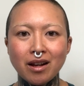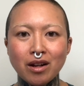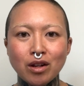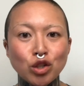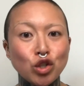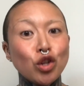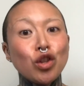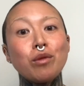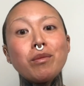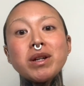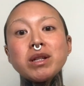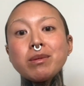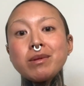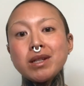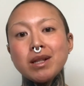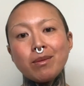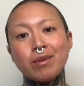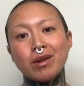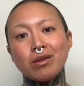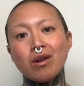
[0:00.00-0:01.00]
So there must be
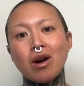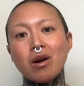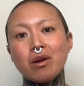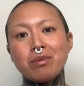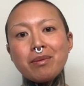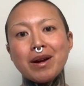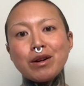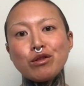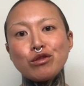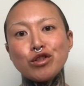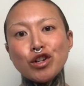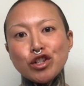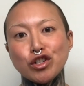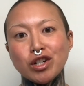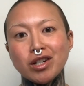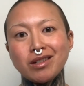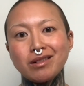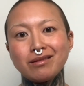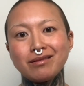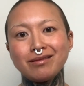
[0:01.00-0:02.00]
something wrong with my nutrition.
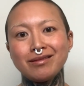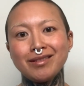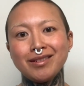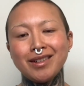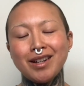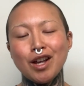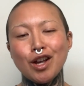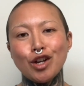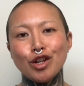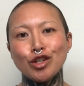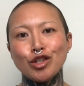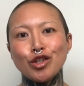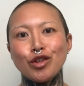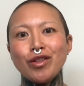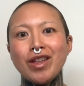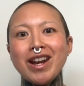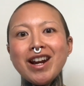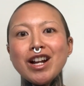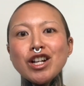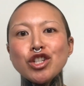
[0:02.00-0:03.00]
So
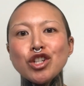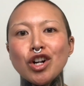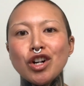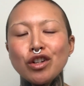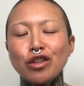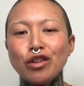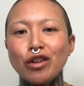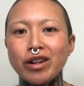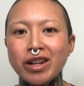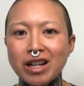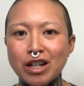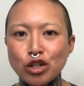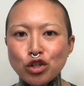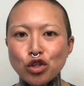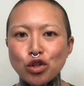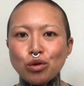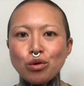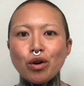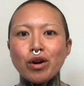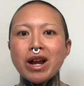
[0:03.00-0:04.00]
then I started looking
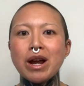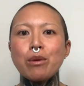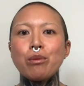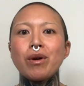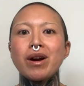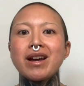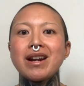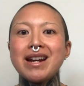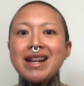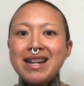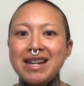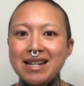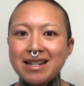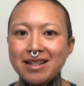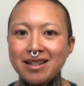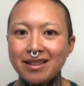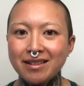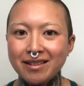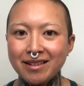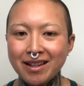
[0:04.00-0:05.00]
into, okay, what can I
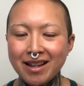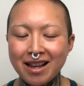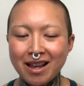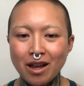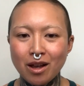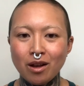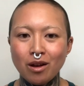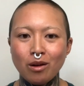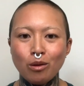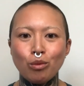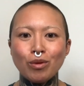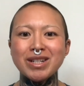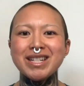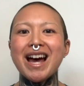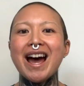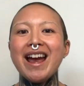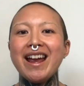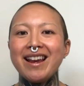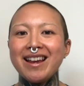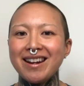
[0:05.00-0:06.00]
eat? What
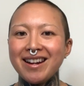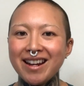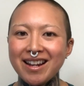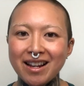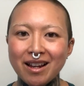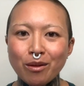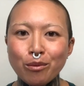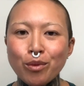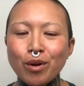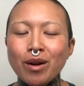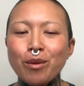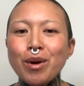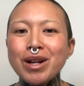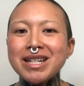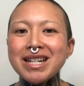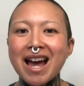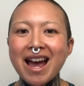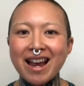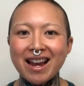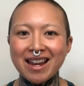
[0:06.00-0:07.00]
diet can
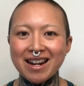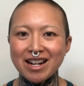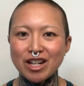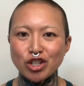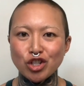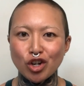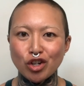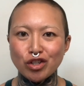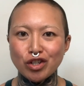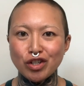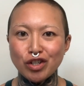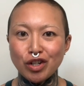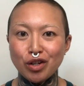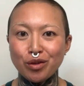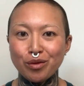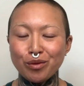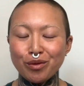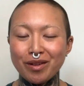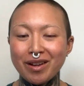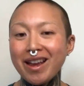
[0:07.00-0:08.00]
I start to do?
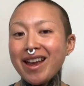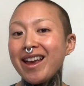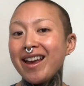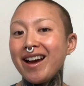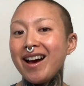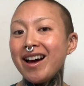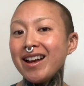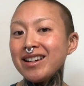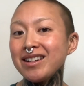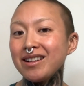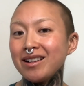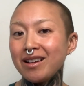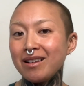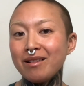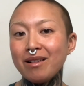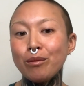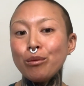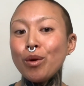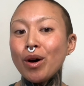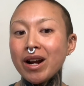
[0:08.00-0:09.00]
And
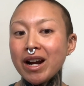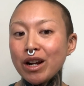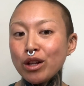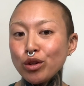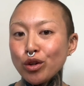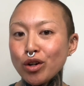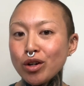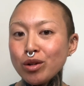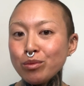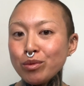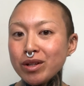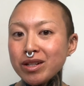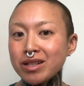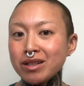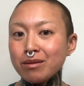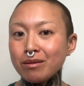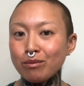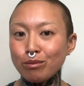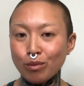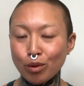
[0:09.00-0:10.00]
what I learned was,
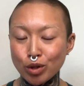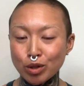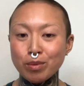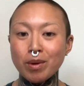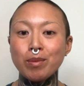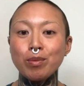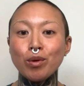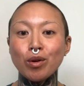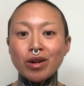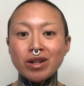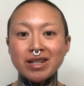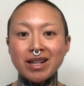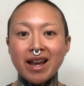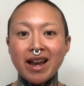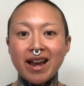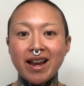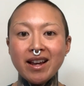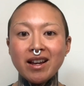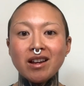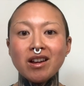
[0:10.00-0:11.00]
most people are
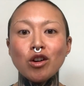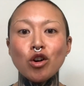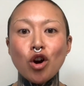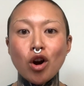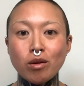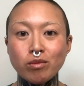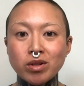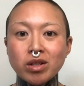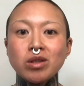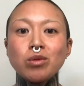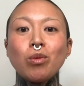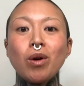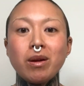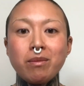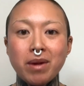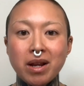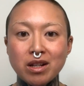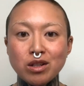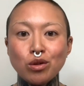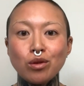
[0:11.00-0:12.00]
saying carbs is what
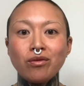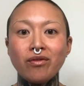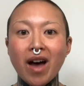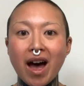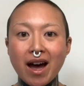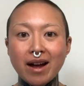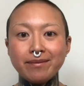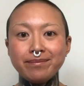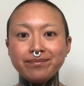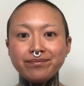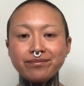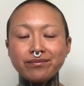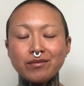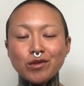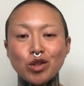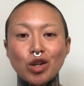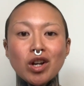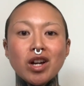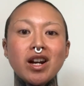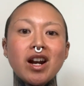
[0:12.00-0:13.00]
makes you fat.
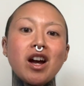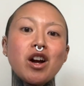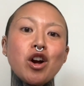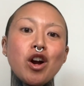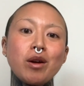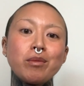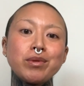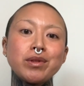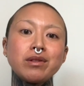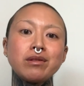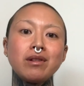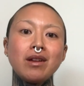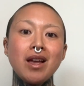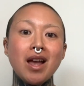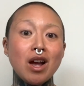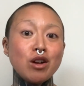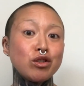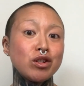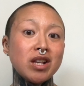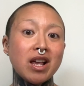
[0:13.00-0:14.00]
So I cut out carbs.
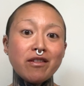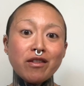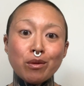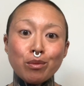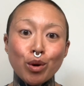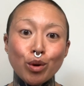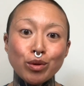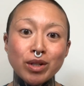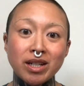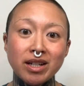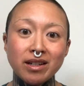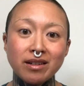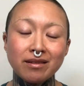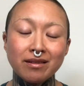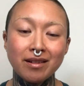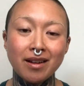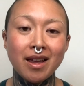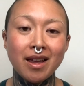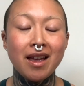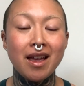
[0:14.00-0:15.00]
I was just having protein.
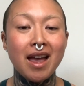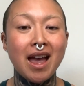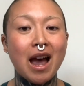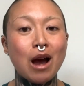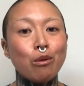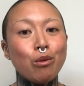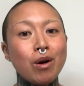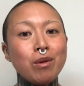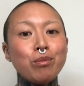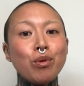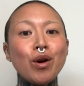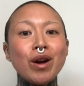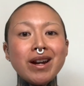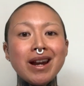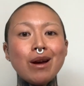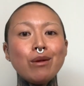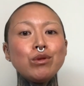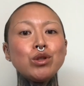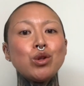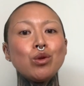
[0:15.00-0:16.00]
At one point
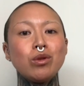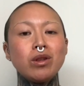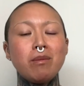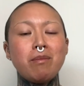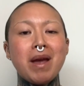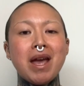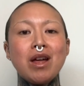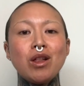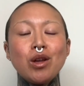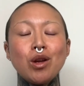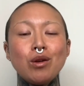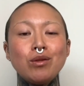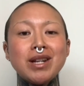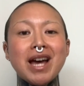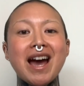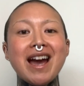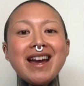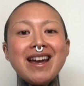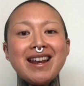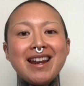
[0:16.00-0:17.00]
I was doing the paleo
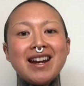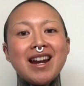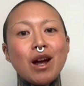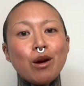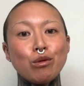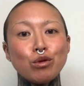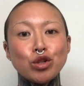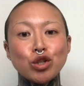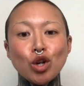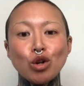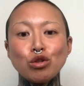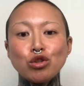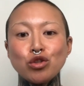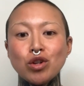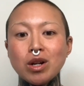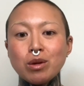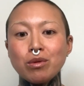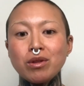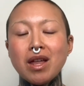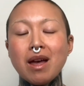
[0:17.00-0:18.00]
diet, and I was so
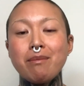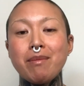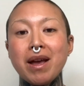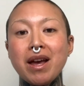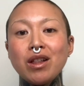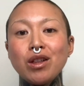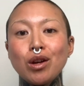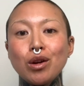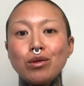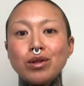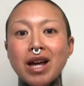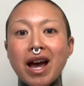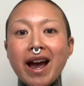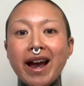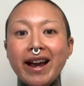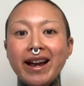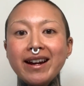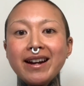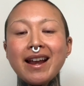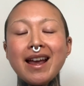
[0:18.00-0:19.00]
strict with that paleo
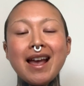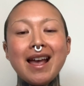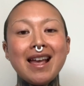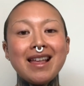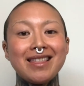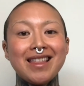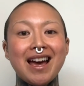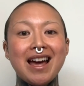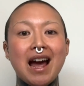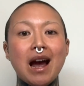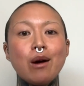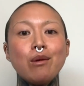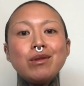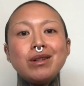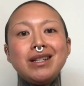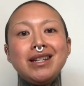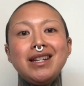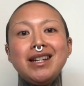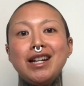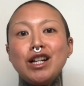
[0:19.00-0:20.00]
diet that I was
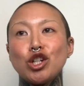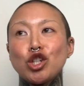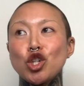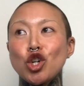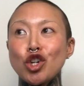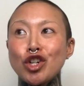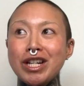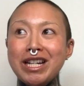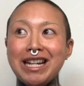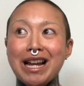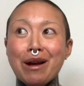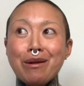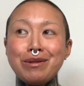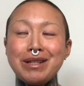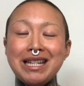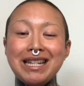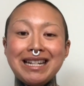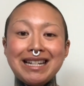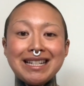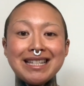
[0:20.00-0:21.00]
eating turkey. I was
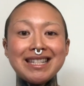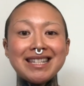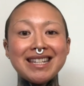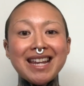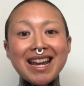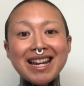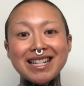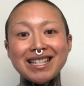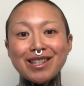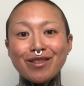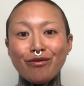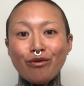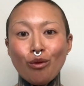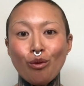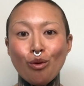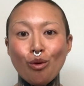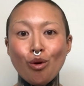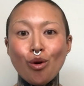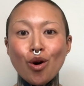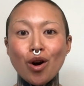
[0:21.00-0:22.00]
eating steaks
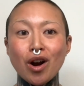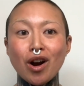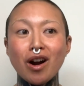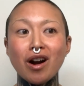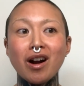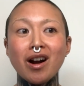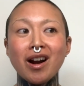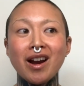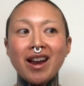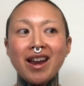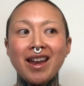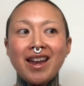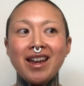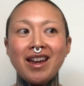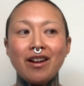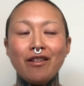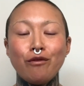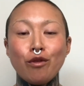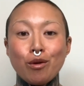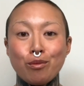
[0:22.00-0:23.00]
for
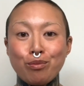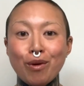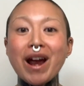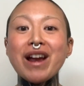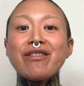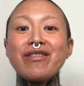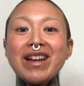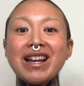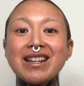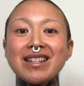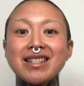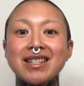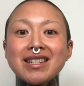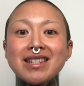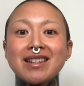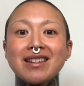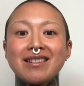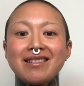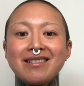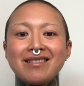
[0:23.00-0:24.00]

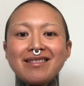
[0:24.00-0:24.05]
breakfast.